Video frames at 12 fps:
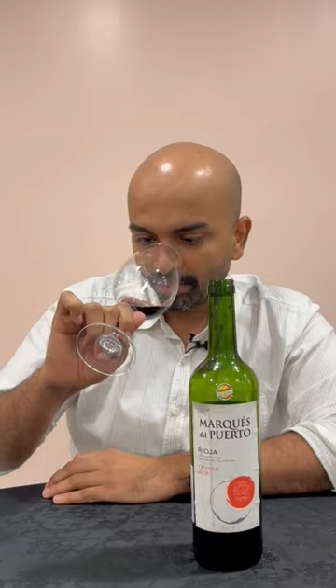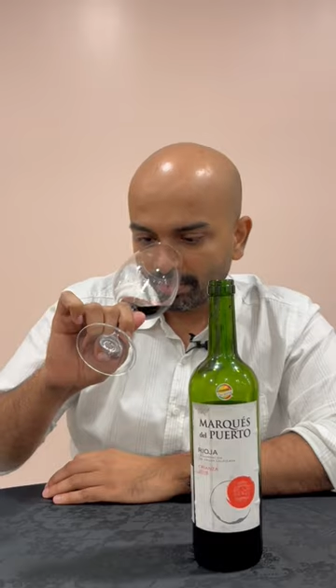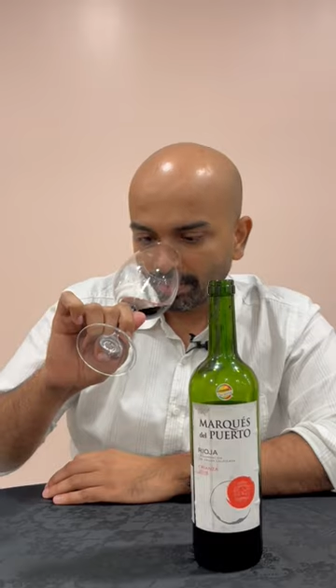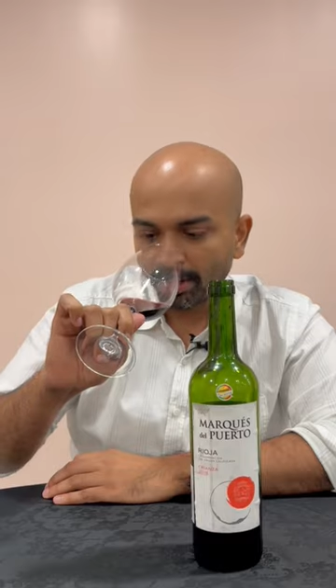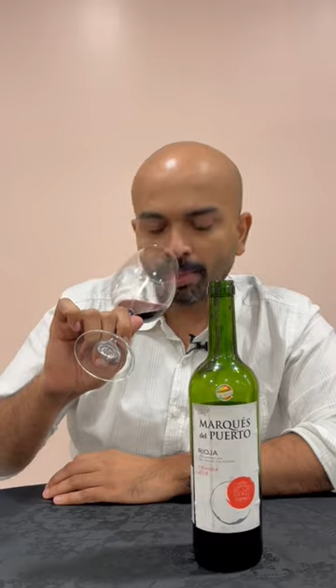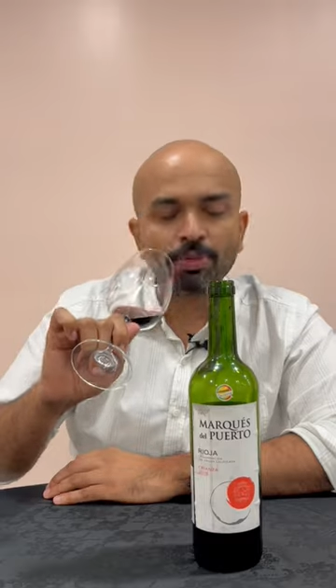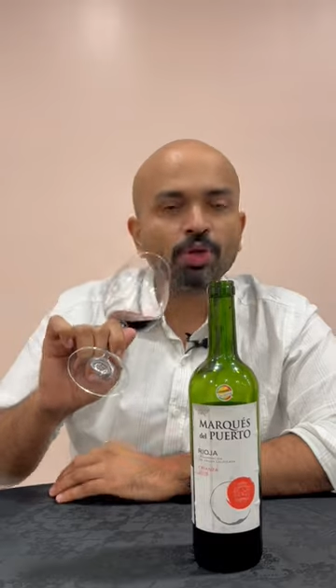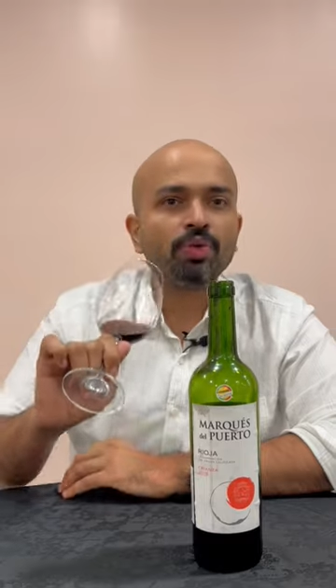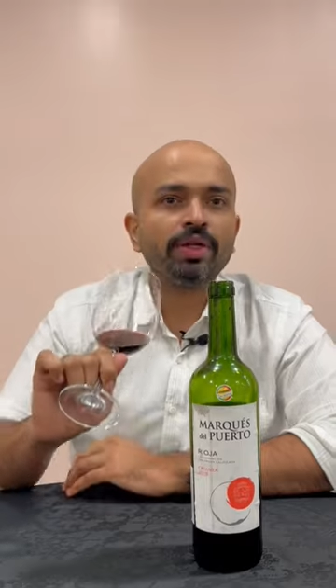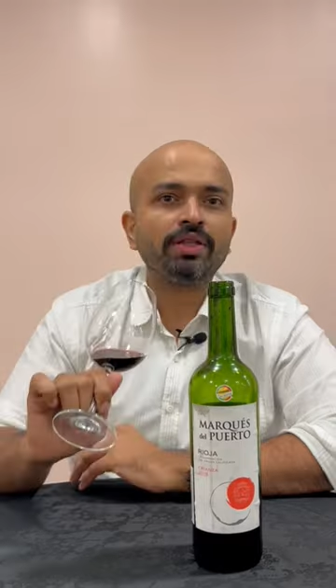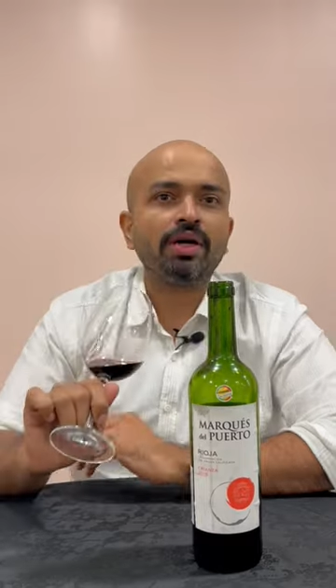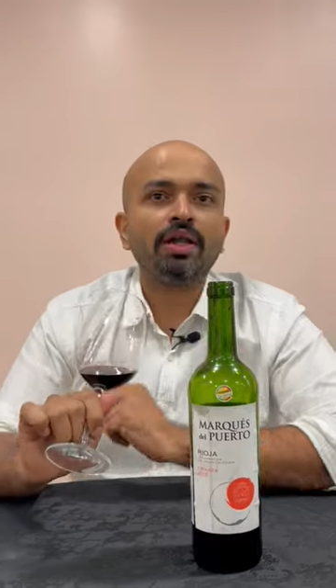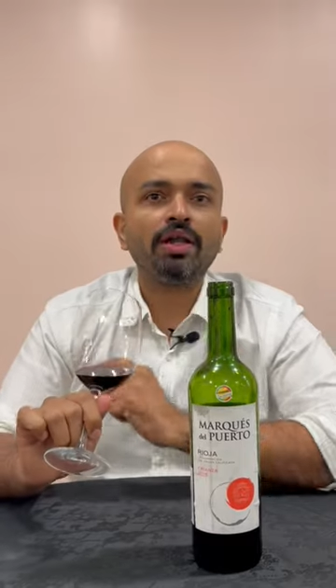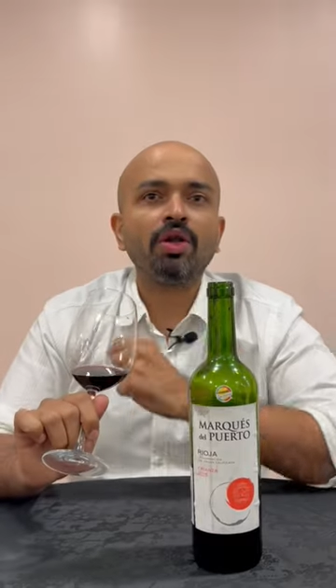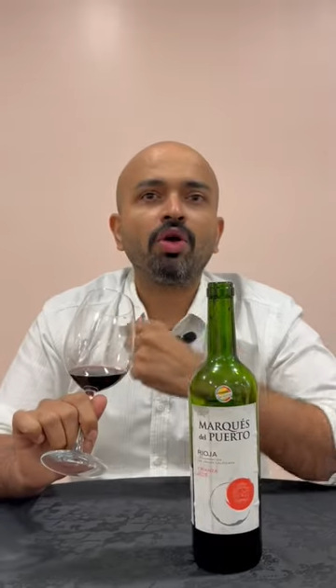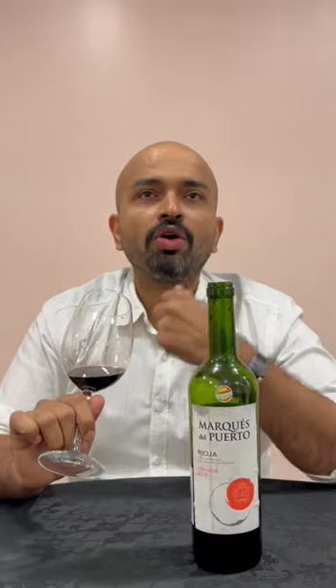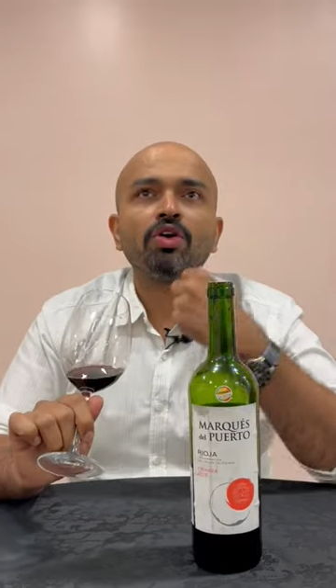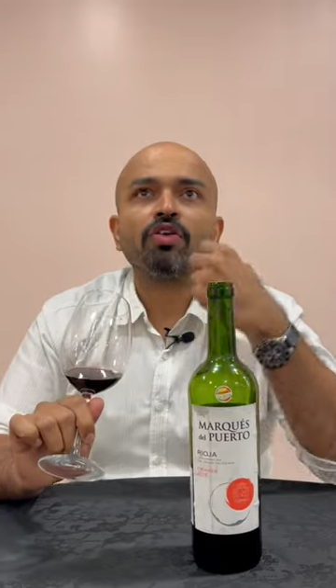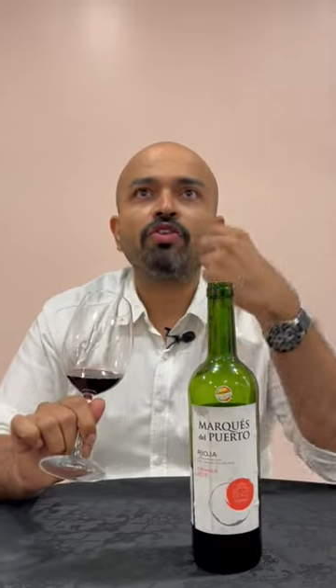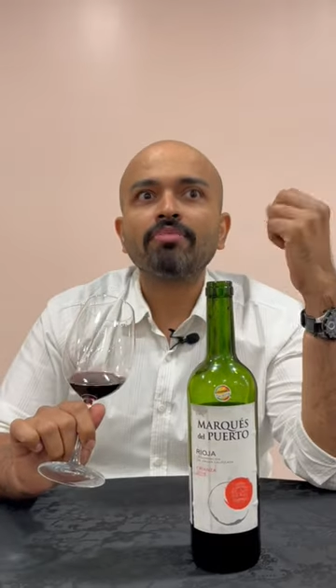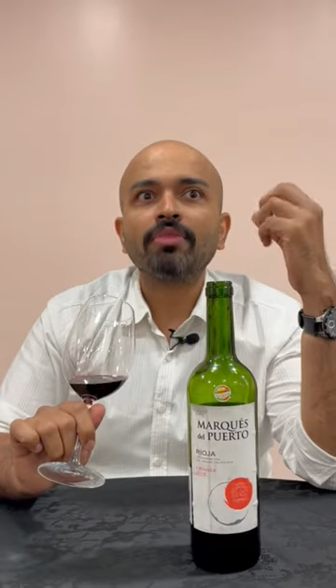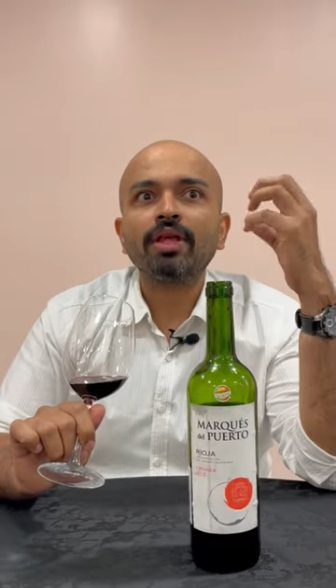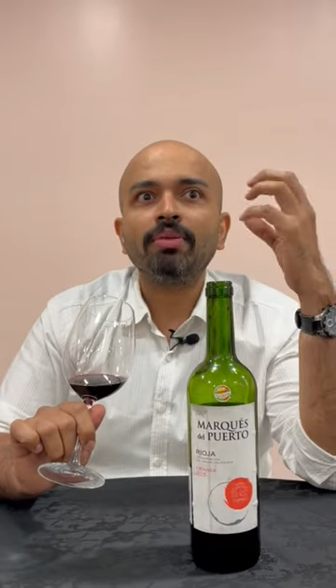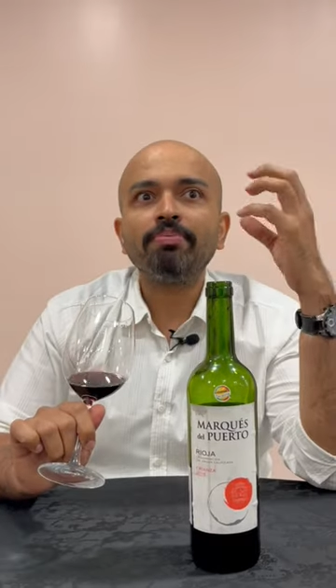coupled with a lot of
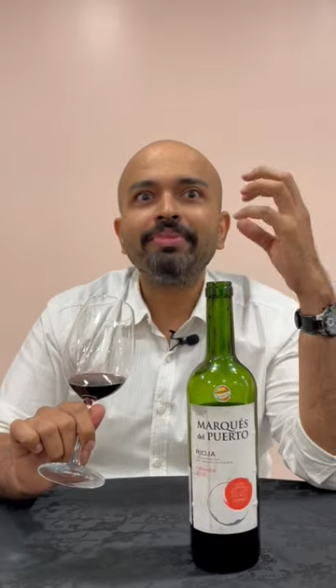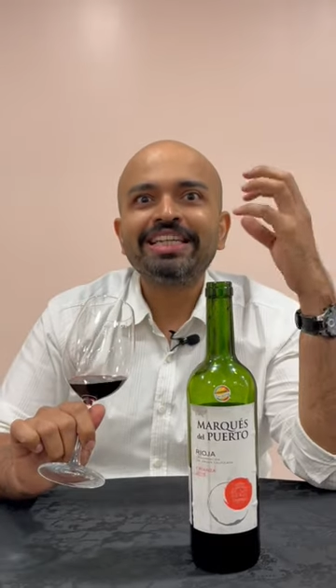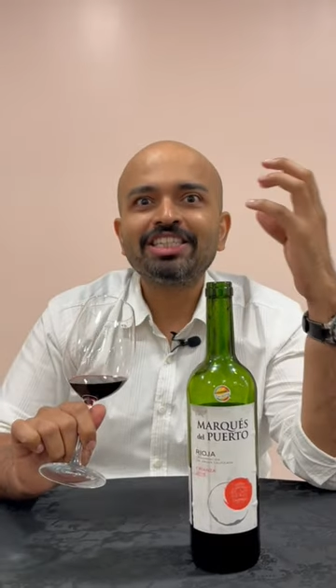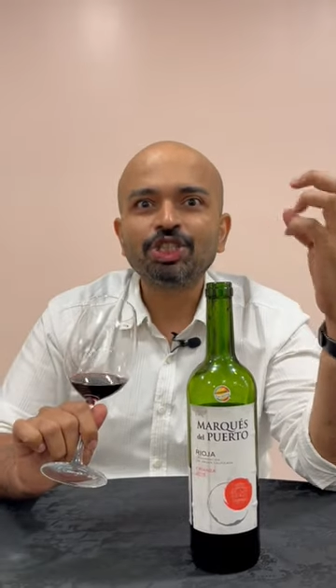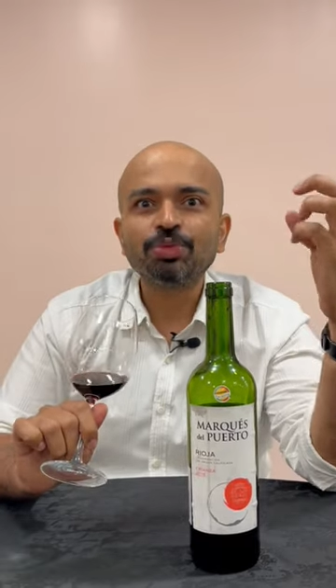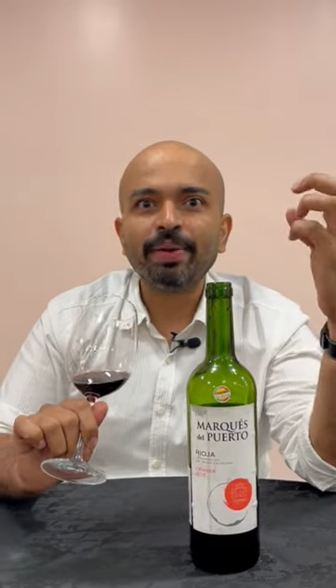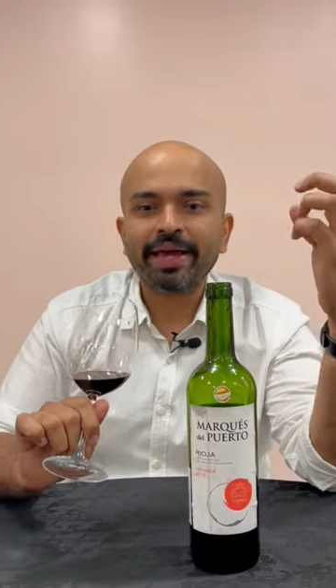mixed